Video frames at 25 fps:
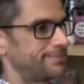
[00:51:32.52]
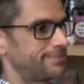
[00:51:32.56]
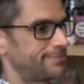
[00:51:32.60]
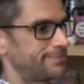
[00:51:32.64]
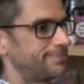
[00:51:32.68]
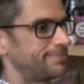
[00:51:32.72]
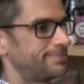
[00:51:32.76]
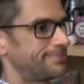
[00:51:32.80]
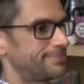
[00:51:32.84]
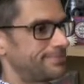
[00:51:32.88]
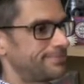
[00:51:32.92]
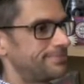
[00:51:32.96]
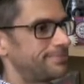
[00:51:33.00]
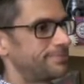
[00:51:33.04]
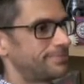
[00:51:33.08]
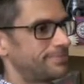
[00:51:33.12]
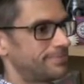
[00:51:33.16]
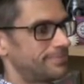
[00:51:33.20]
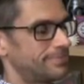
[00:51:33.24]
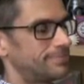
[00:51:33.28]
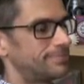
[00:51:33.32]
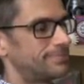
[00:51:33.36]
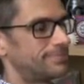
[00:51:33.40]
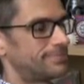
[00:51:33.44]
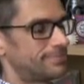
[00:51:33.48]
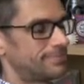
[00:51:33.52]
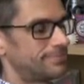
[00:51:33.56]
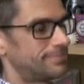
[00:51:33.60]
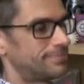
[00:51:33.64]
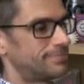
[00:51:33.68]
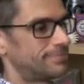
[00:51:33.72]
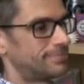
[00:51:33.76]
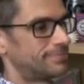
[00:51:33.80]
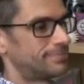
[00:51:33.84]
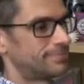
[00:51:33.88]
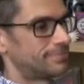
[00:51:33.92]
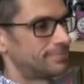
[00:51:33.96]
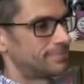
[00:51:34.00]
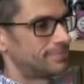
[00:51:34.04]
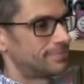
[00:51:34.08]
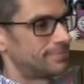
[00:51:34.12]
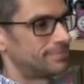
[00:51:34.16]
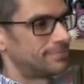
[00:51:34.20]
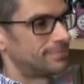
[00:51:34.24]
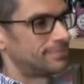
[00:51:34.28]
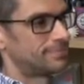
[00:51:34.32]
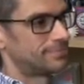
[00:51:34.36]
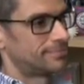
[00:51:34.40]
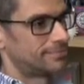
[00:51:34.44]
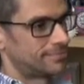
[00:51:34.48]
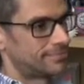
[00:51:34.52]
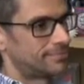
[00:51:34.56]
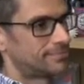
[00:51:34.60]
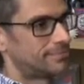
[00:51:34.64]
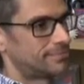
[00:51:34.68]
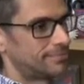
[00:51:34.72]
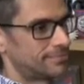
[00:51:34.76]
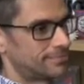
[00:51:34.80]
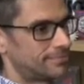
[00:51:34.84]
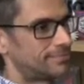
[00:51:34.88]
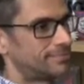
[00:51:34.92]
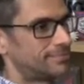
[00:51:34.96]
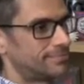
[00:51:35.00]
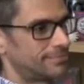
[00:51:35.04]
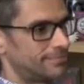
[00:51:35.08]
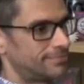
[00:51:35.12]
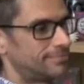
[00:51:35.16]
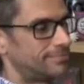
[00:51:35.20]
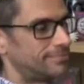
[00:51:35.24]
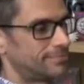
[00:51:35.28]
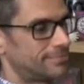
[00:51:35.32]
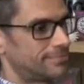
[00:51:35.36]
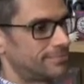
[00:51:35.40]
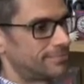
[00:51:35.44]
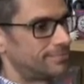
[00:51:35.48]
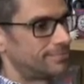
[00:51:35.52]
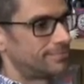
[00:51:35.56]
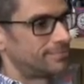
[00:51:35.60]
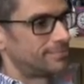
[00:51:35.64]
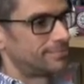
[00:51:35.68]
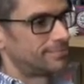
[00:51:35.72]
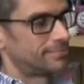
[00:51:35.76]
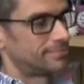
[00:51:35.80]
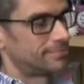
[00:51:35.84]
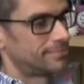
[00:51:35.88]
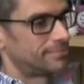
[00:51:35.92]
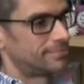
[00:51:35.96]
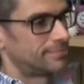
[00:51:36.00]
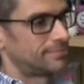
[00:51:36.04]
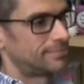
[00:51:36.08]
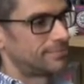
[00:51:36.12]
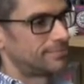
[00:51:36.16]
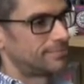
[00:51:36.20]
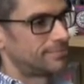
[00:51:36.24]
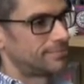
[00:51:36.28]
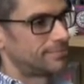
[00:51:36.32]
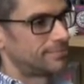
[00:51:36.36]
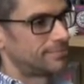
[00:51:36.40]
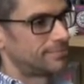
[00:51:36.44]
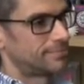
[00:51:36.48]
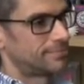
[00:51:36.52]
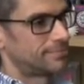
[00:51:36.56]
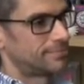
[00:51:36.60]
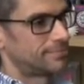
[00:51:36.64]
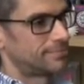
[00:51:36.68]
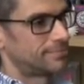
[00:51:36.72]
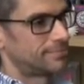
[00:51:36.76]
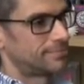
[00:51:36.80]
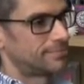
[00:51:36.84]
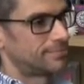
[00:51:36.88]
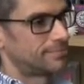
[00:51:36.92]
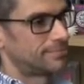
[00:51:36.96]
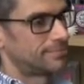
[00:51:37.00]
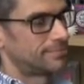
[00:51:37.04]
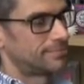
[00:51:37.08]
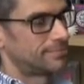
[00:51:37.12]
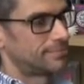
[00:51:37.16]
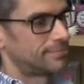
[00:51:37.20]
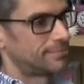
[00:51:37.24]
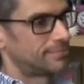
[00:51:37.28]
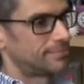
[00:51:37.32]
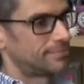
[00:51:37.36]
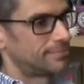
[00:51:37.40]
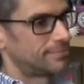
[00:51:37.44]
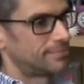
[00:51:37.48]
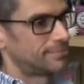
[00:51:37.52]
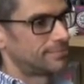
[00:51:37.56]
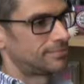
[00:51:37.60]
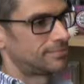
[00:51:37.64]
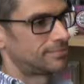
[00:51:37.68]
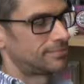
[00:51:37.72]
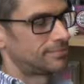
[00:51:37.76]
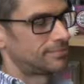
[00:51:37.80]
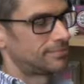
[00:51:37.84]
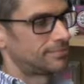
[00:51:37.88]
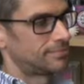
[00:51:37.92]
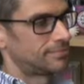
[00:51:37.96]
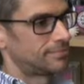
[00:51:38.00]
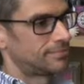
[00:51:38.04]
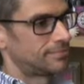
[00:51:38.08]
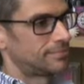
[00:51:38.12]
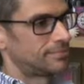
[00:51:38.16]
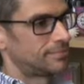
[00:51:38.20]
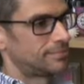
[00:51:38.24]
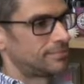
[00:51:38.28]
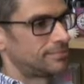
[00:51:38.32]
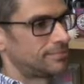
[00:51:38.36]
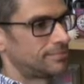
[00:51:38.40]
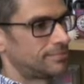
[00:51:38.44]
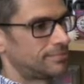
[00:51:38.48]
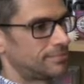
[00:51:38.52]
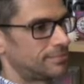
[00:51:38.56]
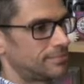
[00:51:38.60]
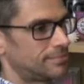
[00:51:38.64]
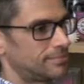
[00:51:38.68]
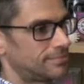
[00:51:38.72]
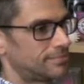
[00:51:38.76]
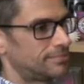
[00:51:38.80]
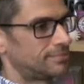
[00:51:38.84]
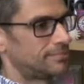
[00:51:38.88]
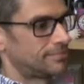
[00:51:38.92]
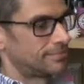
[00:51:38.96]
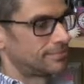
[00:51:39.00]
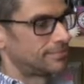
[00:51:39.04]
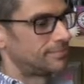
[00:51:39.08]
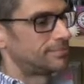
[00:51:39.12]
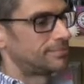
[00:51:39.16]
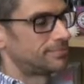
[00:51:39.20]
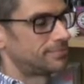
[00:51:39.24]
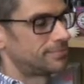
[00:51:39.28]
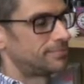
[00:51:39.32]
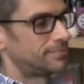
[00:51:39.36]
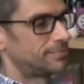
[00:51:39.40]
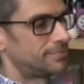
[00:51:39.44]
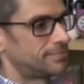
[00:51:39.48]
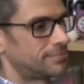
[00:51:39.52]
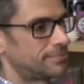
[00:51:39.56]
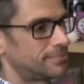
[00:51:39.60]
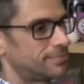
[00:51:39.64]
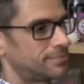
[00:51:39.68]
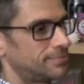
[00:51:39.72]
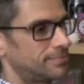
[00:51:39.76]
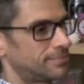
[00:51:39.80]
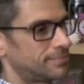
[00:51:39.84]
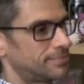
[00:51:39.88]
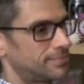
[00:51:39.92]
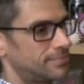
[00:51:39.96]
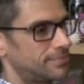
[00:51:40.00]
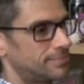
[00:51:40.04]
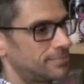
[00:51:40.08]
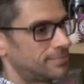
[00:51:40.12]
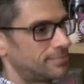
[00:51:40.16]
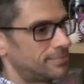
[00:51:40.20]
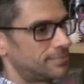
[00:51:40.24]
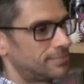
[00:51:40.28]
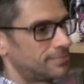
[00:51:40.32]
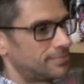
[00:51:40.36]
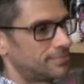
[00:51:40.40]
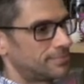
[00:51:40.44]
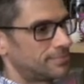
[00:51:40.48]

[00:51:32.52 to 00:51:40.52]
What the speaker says: (not speaking)